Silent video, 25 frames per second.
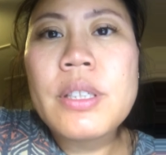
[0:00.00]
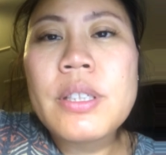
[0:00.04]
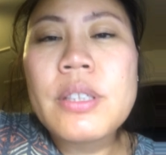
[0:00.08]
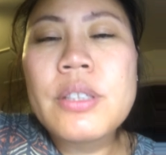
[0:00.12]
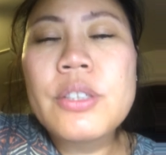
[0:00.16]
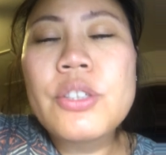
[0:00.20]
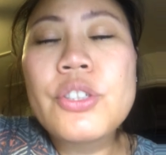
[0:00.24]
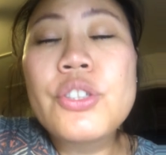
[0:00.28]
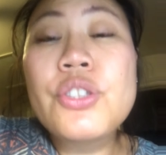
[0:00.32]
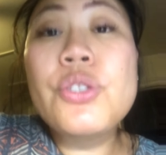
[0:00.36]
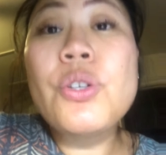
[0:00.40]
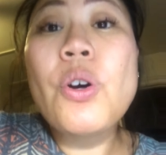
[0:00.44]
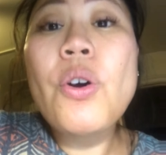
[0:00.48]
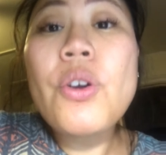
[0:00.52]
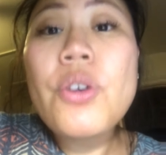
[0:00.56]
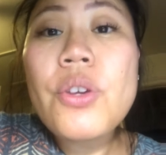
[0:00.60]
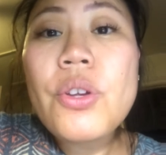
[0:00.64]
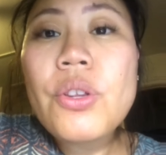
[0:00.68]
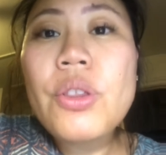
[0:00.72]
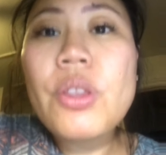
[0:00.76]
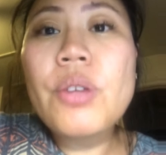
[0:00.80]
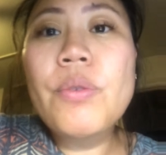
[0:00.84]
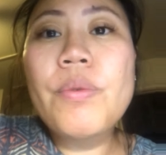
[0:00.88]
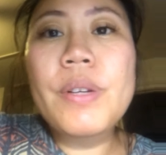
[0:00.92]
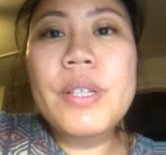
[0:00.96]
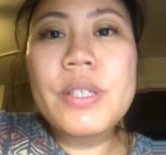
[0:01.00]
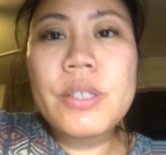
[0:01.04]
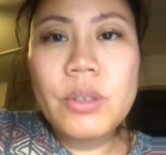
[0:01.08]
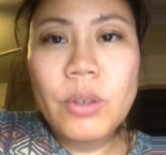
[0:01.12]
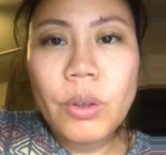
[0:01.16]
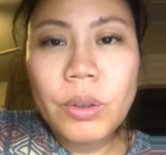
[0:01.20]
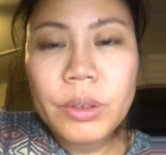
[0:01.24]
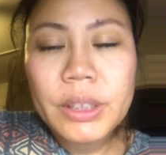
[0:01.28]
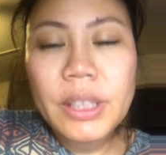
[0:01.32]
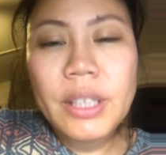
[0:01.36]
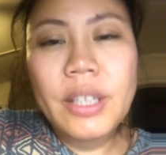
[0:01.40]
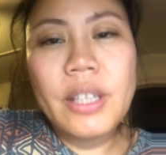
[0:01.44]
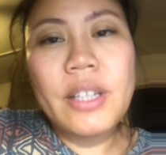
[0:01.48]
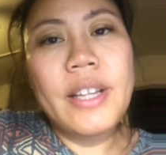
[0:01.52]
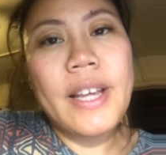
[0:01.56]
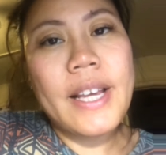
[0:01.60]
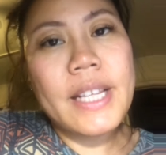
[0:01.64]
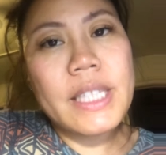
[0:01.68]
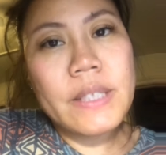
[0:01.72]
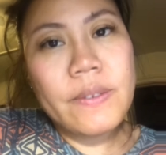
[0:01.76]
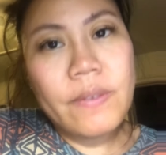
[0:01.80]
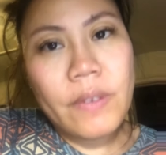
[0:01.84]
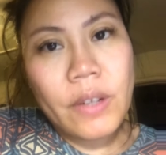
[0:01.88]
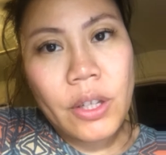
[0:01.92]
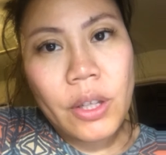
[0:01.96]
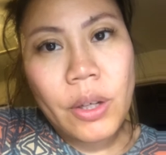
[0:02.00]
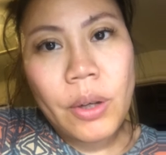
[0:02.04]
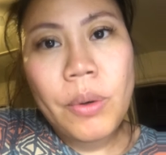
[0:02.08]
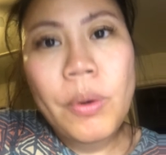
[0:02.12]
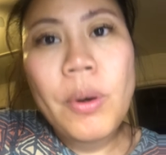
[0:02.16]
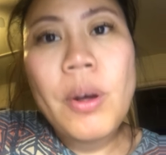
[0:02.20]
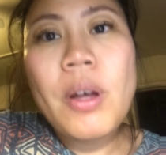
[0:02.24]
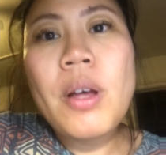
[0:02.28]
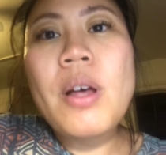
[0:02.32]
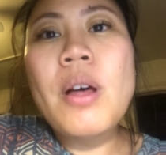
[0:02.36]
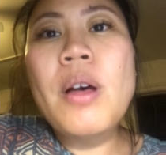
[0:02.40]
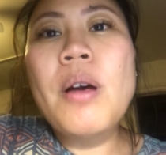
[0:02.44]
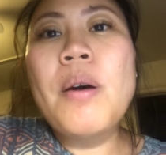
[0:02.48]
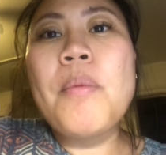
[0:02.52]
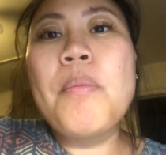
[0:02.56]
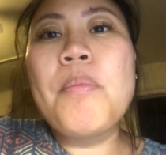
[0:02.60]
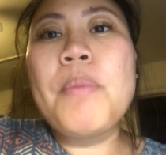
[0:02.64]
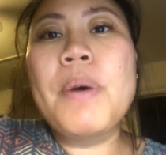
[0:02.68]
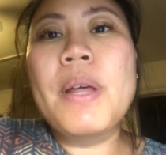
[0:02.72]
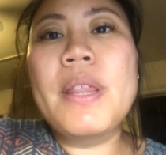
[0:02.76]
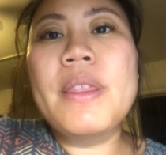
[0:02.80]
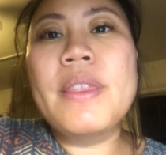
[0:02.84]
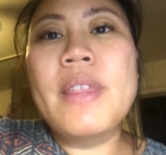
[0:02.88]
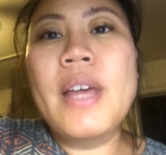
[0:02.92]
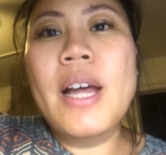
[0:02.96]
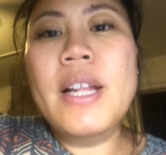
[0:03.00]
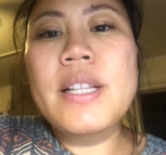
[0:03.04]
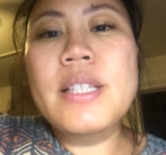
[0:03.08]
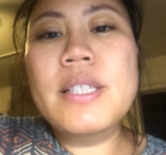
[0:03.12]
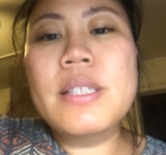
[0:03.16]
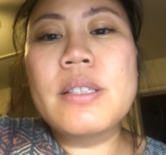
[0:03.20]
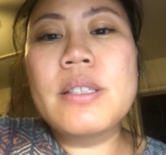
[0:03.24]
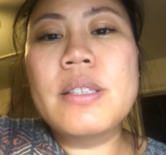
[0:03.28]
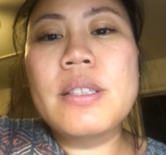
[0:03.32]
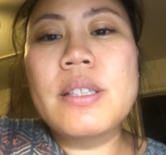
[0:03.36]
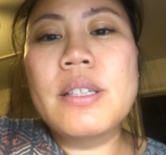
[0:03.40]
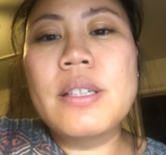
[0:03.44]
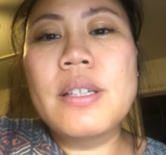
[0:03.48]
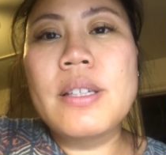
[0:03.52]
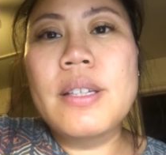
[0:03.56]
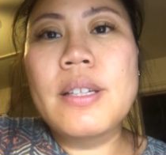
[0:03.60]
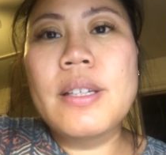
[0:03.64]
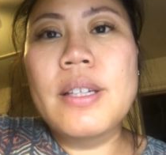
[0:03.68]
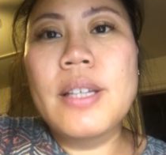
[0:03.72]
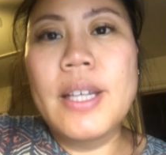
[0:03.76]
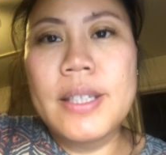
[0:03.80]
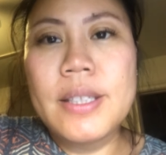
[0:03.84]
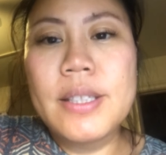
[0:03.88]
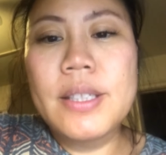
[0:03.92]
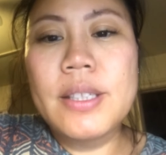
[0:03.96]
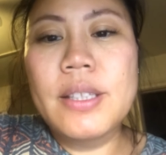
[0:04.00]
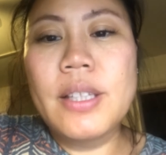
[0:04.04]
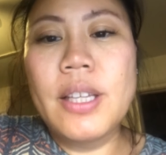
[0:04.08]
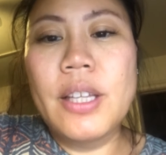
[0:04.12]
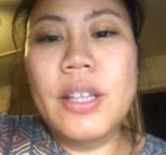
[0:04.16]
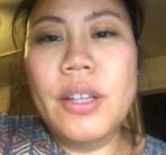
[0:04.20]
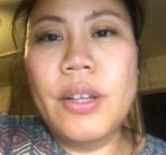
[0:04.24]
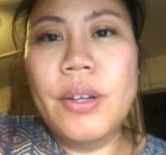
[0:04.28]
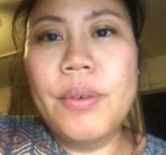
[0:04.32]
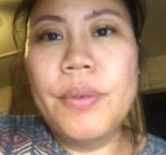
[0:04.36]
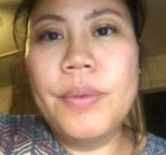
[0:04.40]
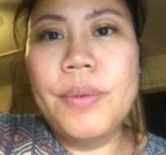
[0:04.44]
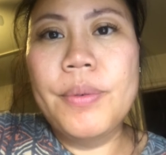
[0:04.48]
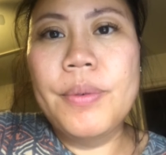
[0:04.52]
show you the result in the next video, but that's it. Thank you.